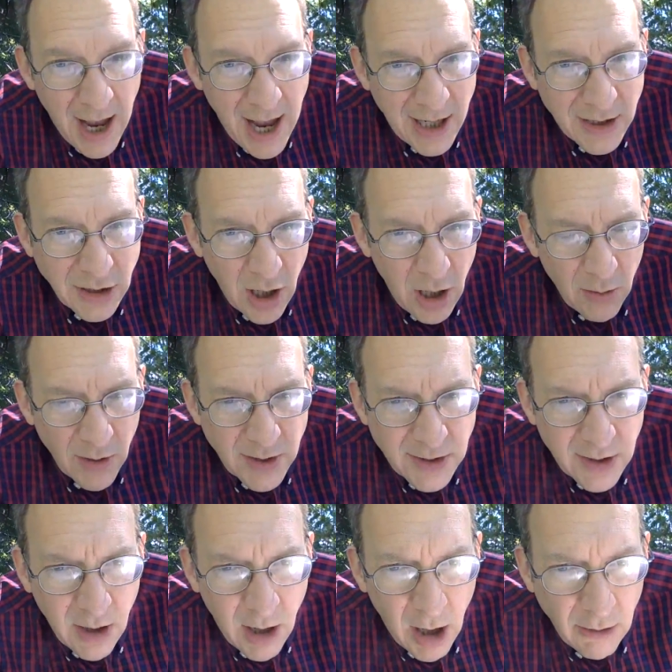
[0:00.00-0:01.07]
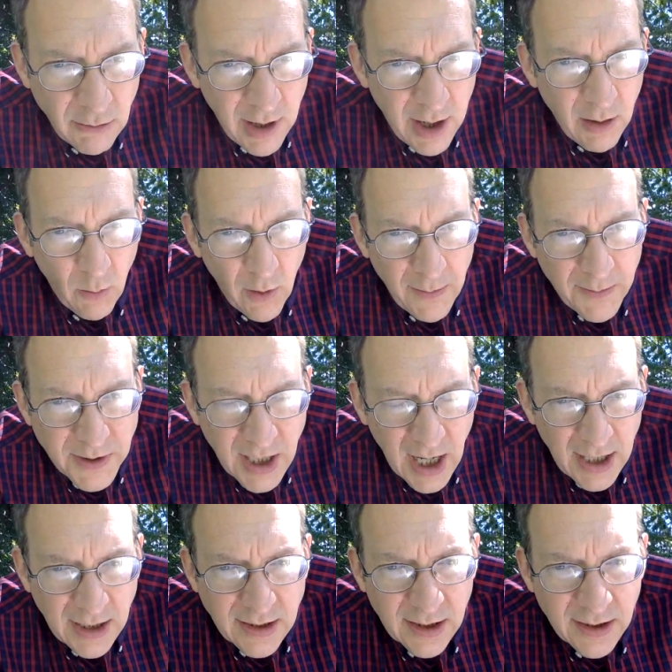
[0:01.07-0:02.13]
As always, there are great
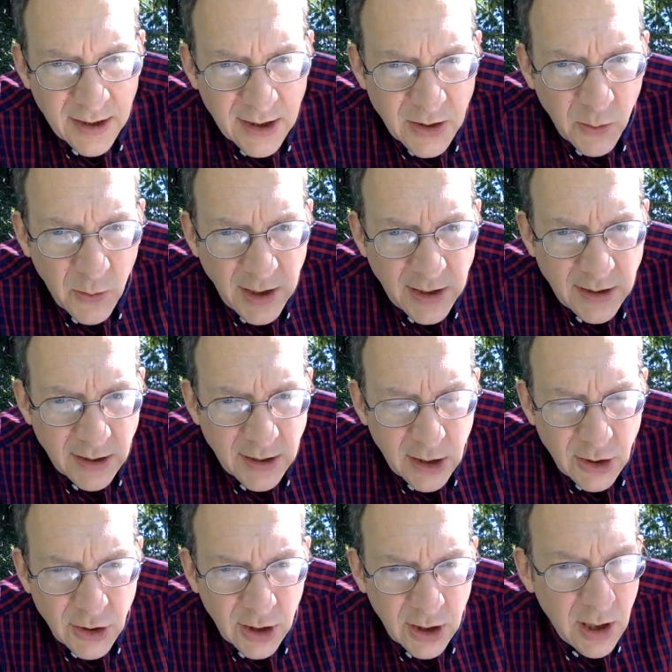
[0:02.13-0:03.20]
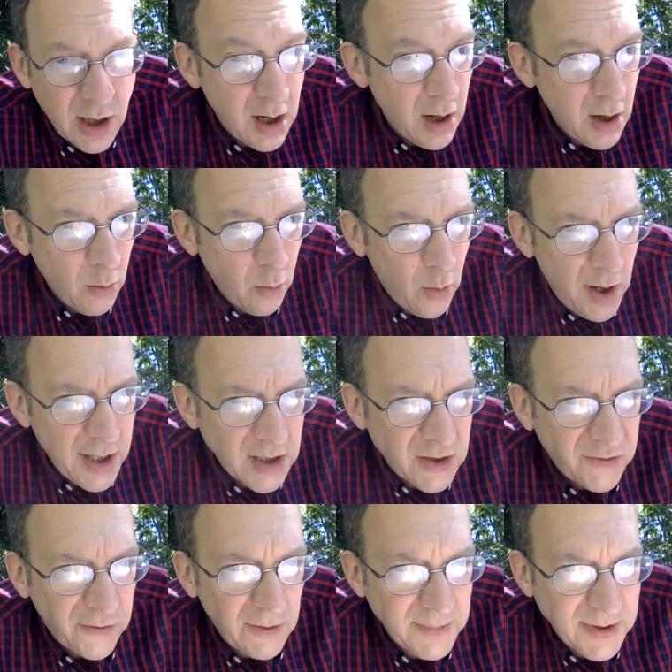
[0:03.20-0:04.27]
websites in this week's edition. One is
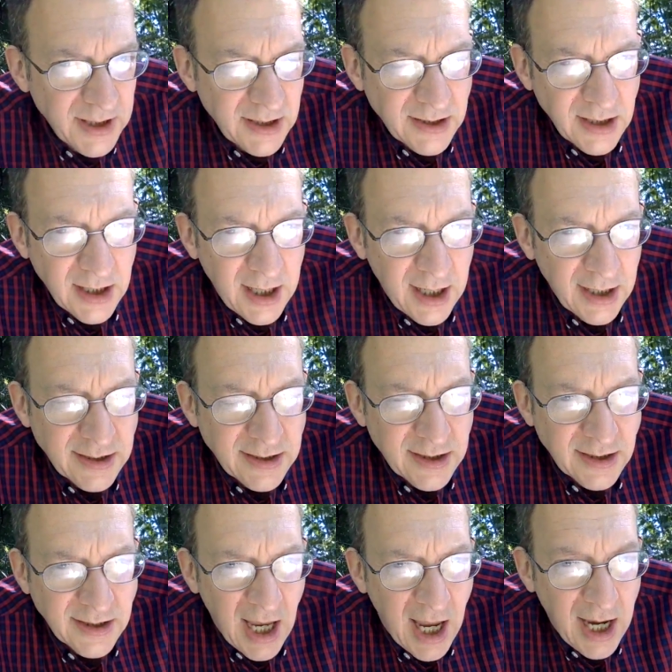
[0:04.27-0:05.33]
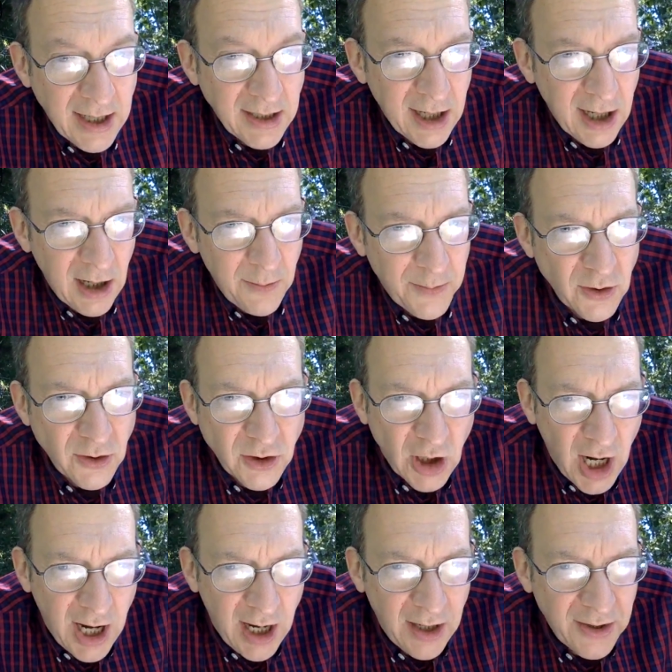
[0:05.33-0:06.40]
from Disney and is designed to help your
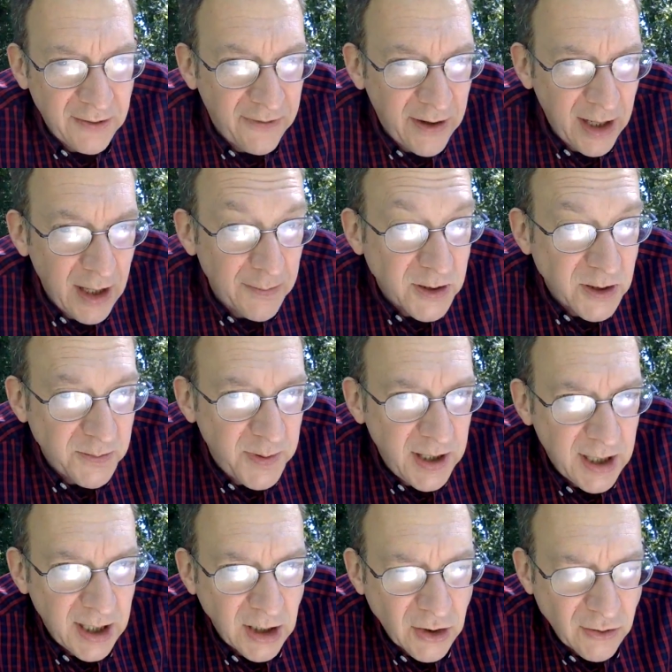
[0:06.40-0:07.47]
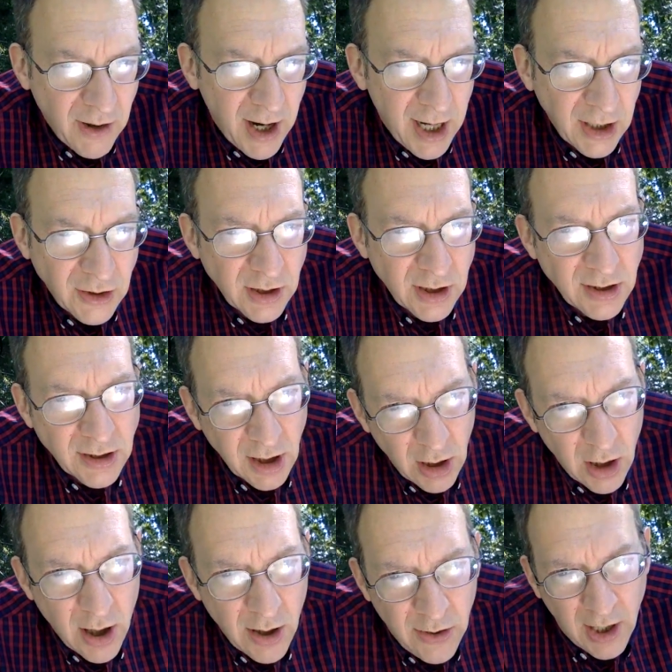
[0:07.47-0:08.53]
child develop speaking strategies
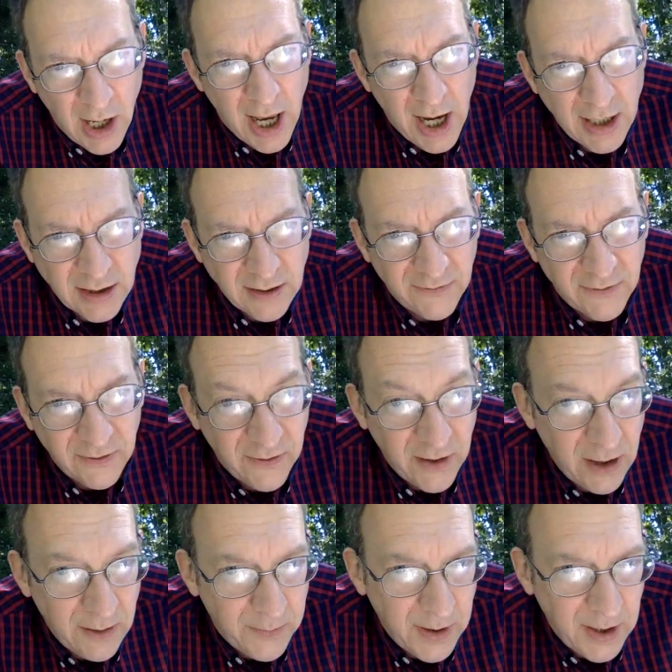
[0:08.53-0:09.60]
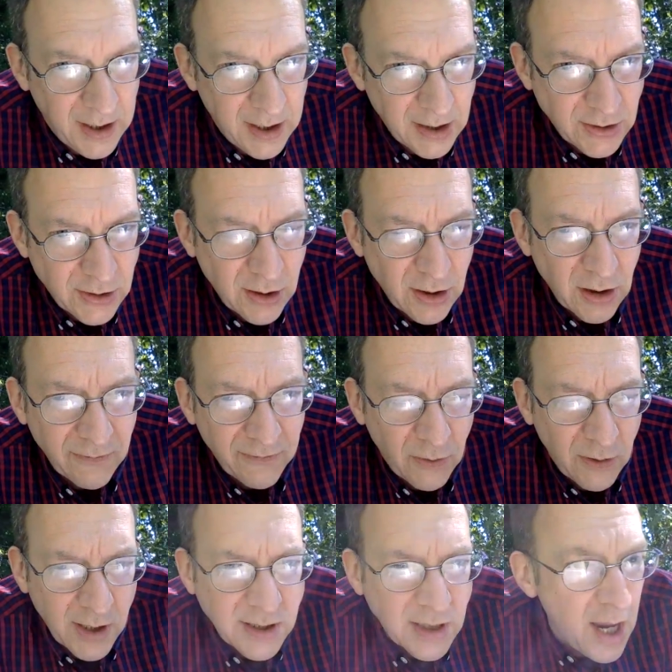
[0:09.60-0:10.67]
along the lines of developing his or her
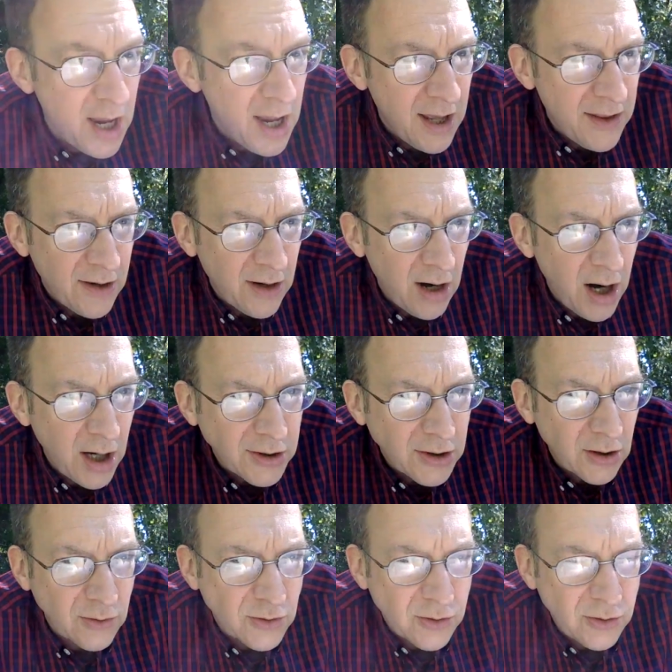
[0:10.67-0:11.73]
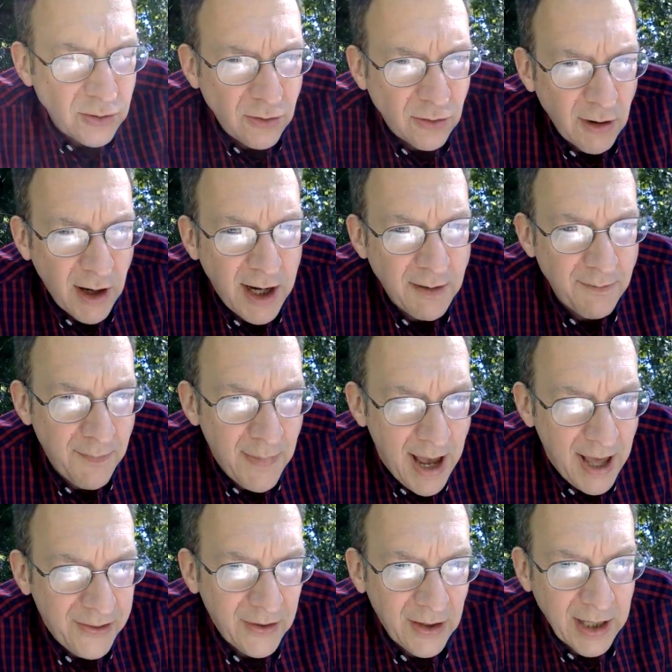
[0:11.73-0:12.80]
voice. There are also two great
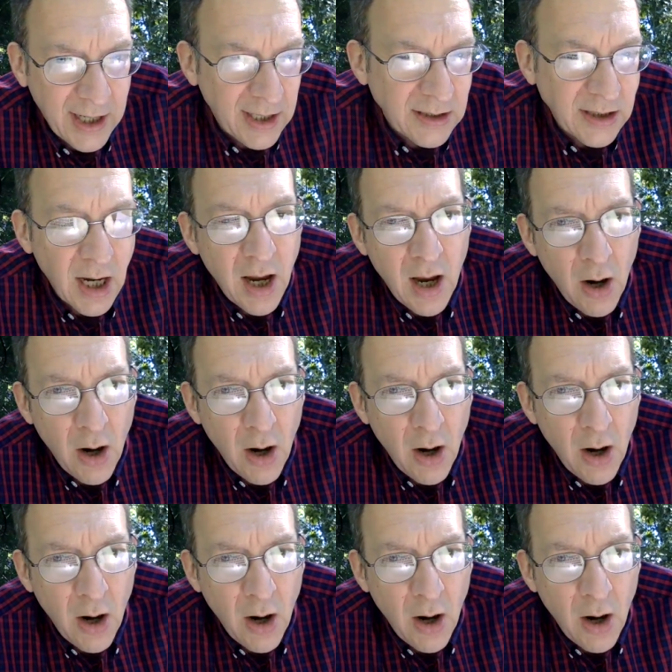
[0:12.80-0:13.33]
math links.